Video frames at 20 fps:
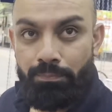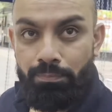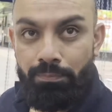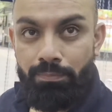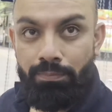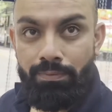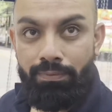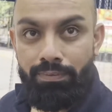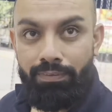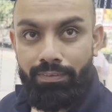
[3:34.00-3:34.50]

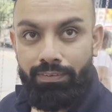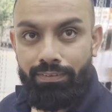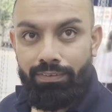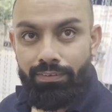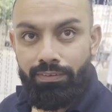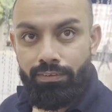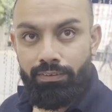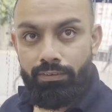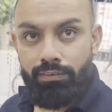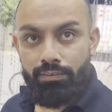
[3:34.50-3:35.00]
parrotfish,
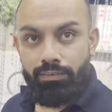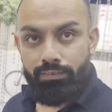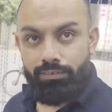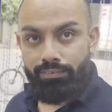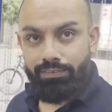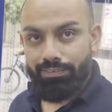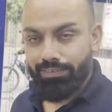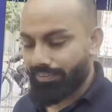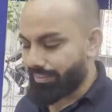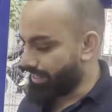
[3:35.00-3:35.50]
right?
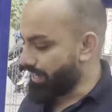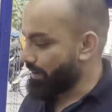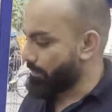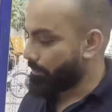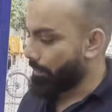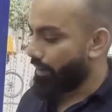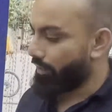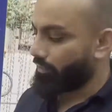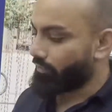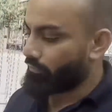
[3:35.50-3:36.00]
Yeah,
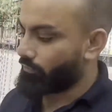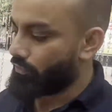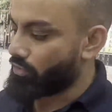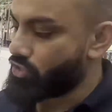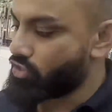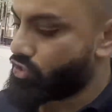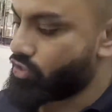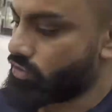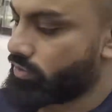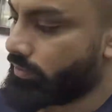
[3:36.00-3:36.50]

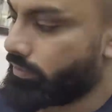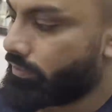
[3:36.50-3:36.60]
parrotfish.